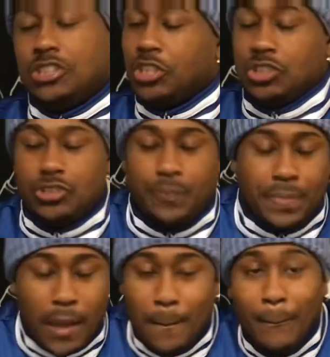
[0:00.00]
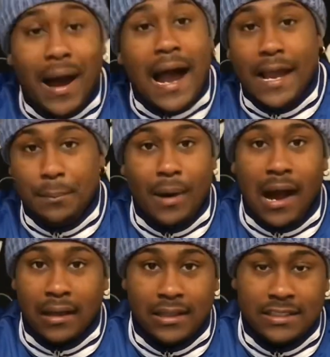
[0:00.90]
just
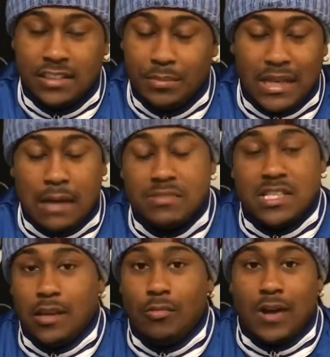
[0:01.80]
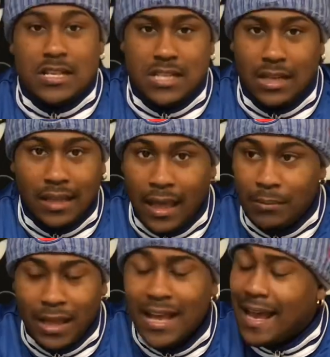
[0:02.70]
mind-boggling to me. I'm sitting watching the
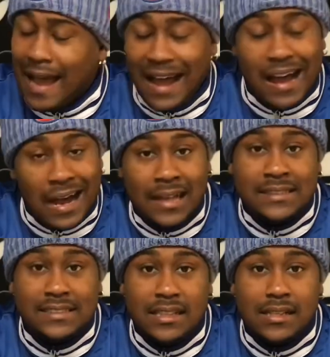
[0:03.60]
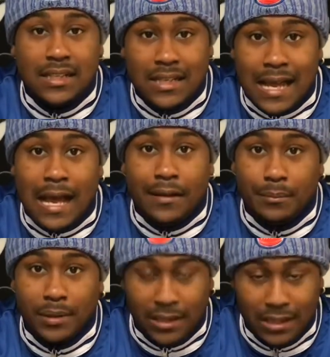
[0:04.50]
game. Like, I honestly could
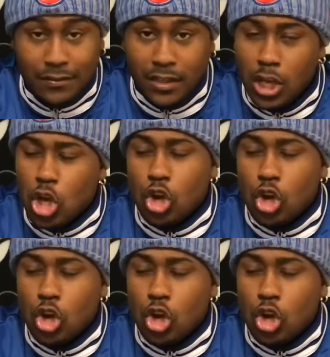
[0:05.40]
not believe it.